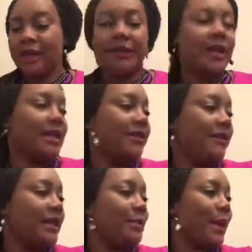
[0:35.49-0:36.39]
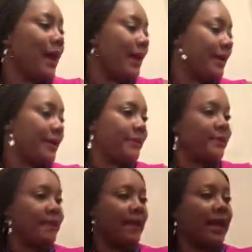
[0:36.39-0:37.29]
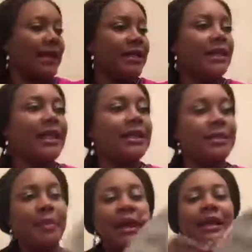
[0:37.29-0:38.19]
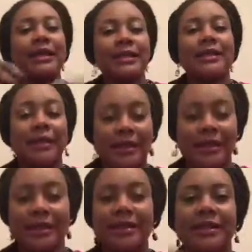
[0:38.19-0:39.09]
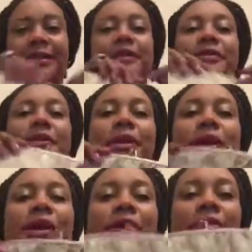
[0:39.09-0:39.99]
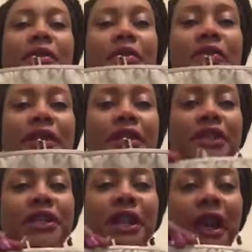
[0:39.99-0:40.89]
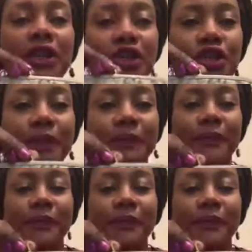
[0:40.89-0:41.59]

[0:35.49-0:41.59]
So that's the first bag, and the next bag is this very vintage clutch,